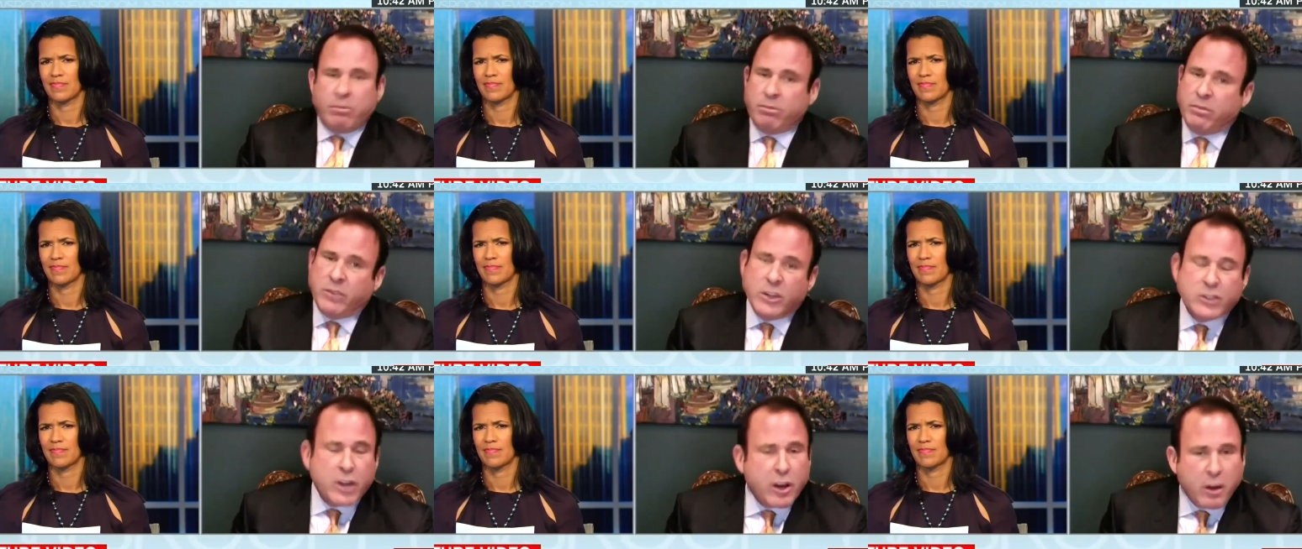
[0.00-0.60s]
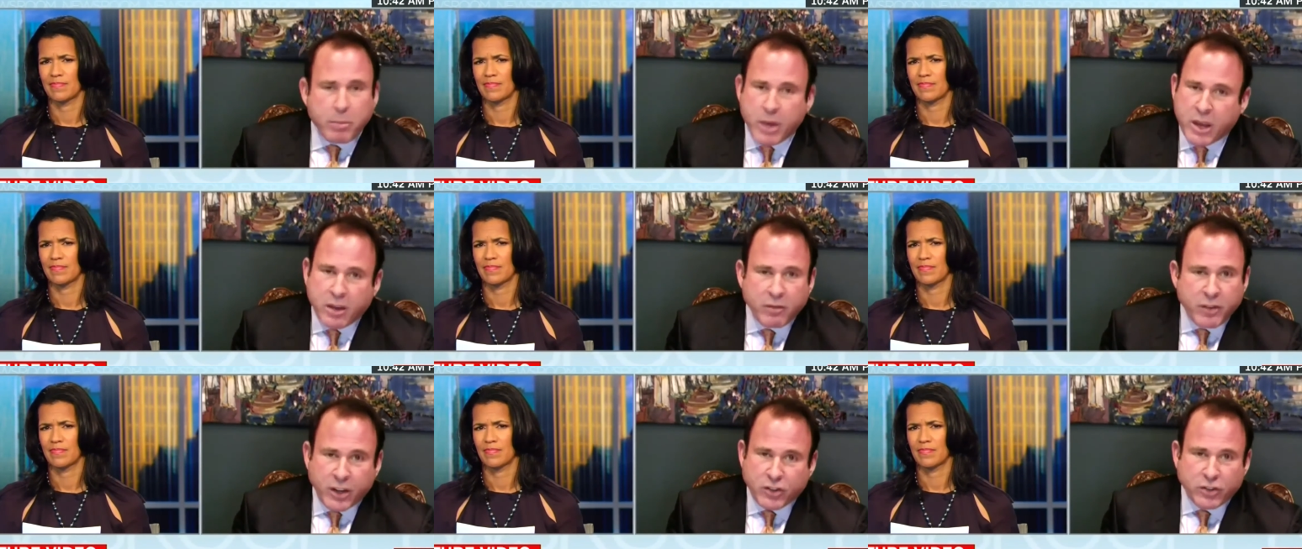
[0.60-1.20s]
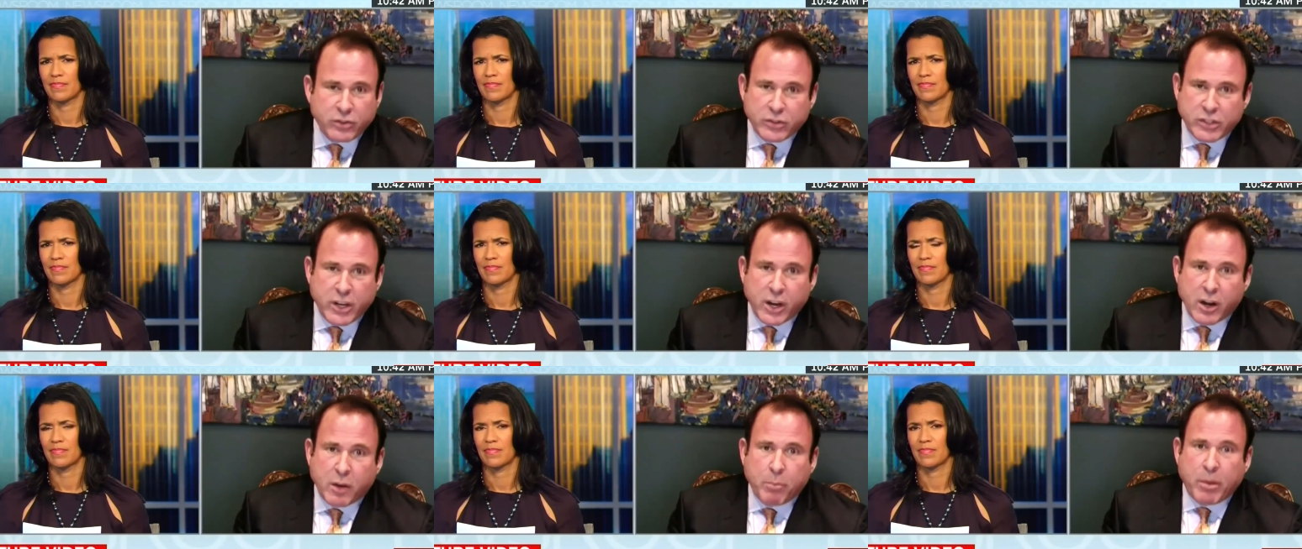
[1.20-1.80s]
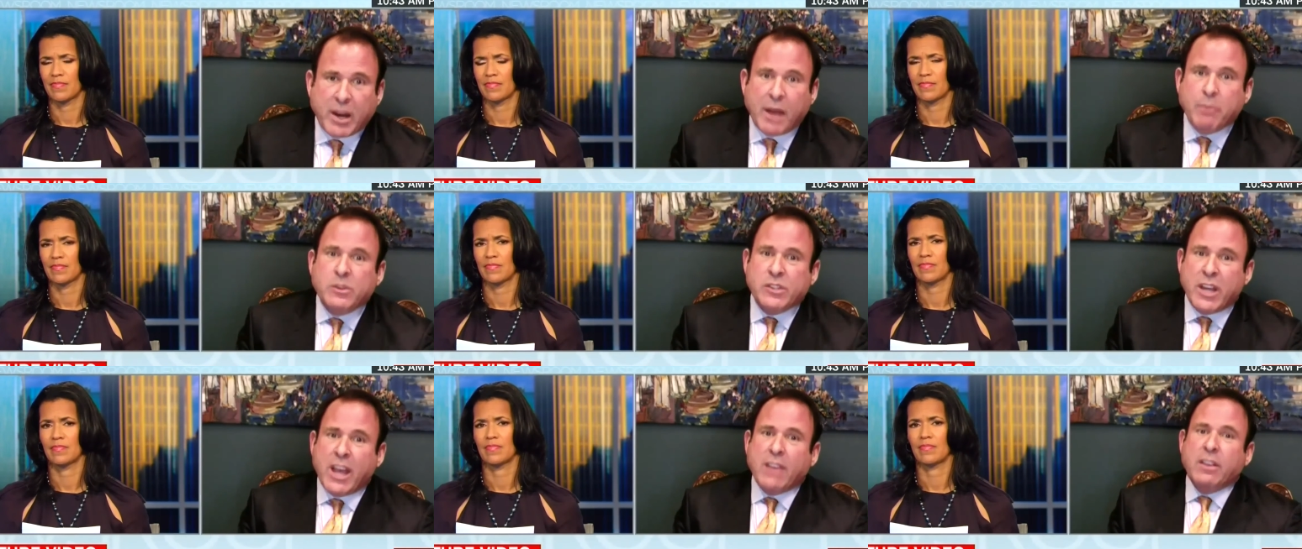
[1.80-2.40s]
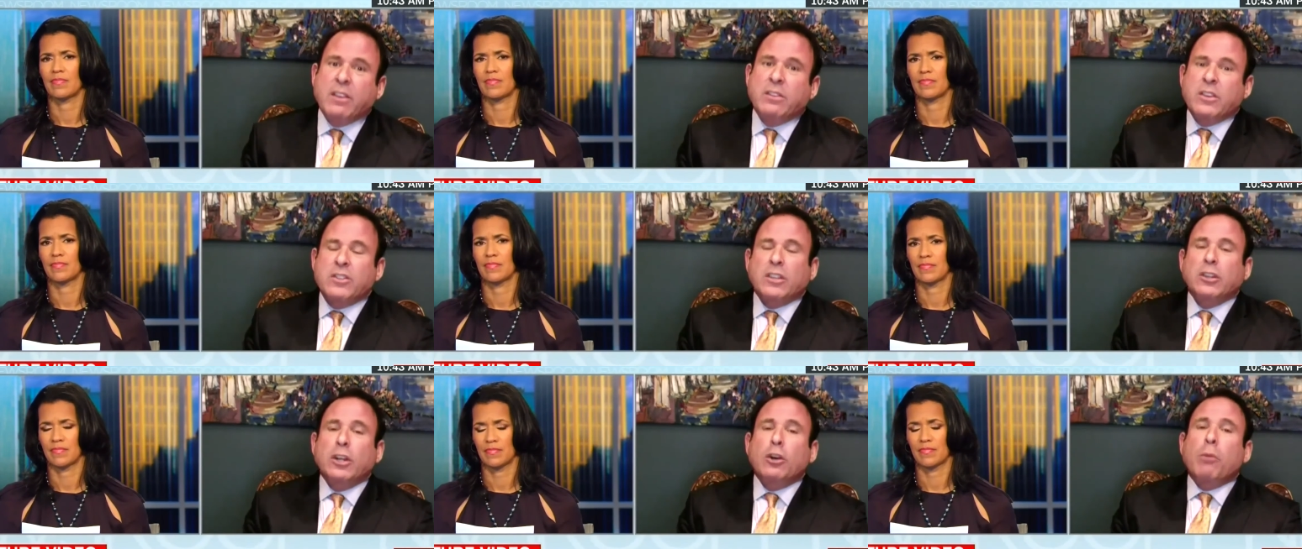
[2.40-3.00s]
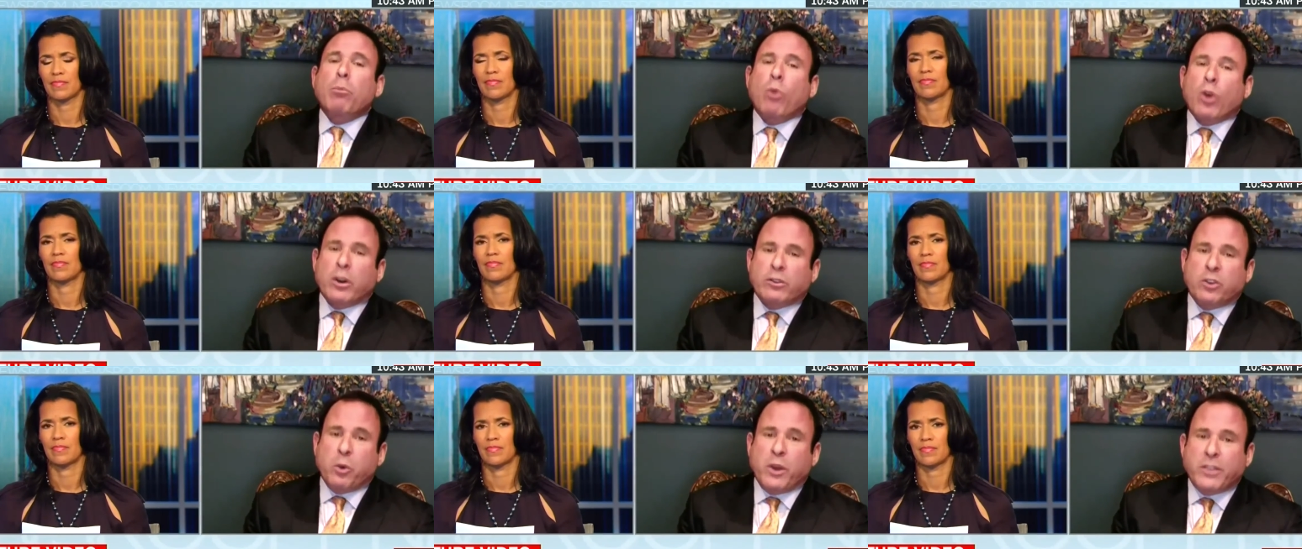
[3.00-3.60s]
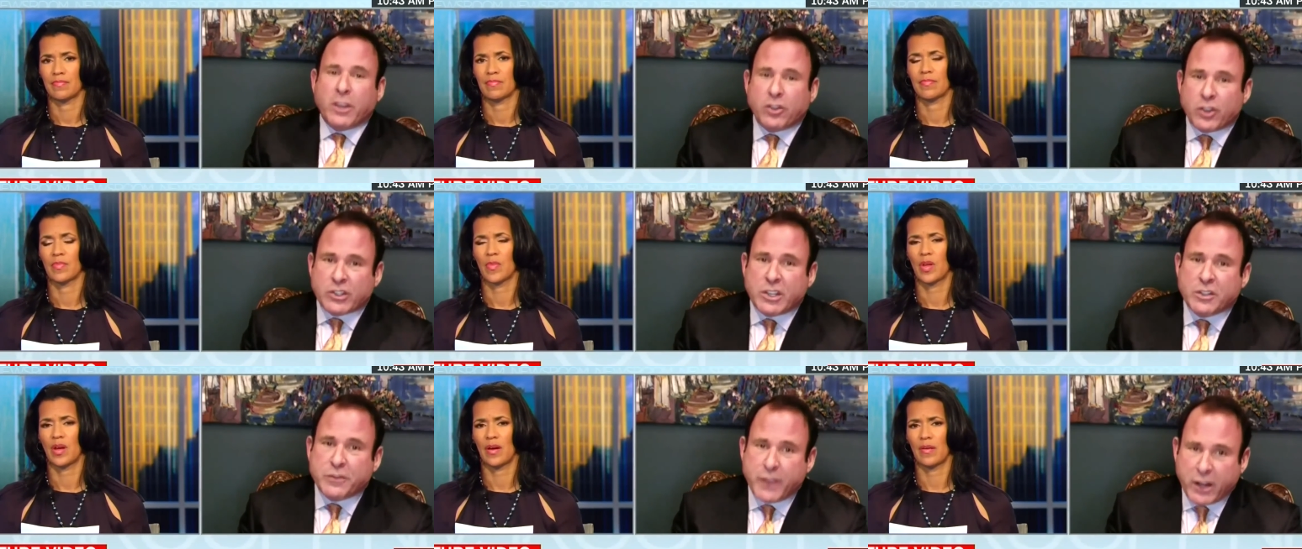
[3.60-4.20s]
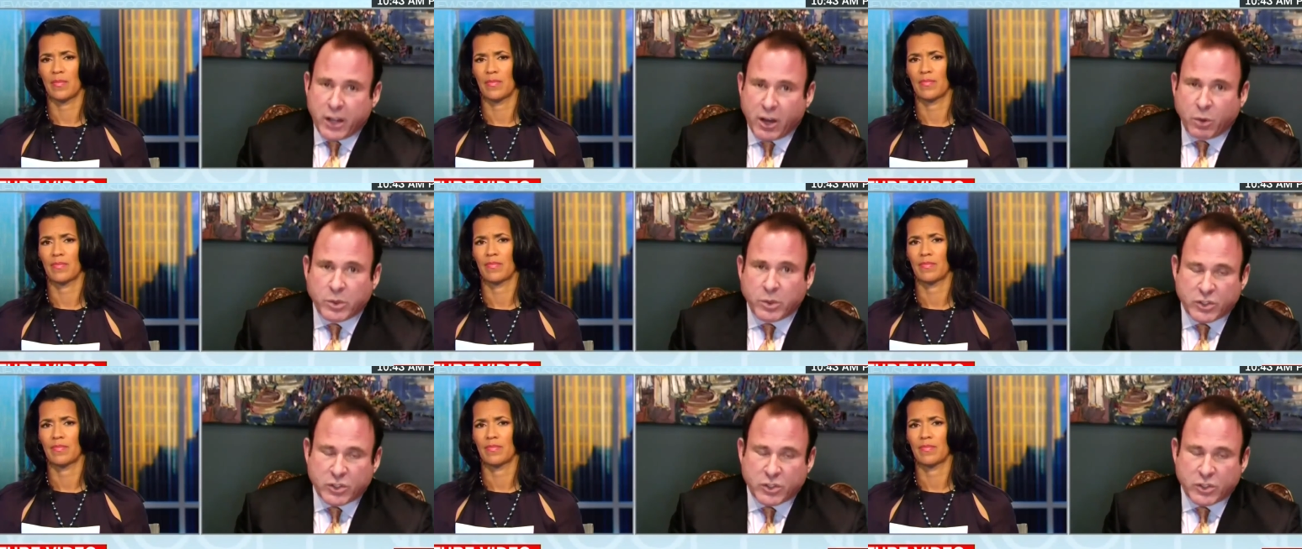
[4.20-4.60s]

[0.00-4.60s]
Speaker 1: there's going to be convictions here, but I'm saying that there's a little more to it than just this video we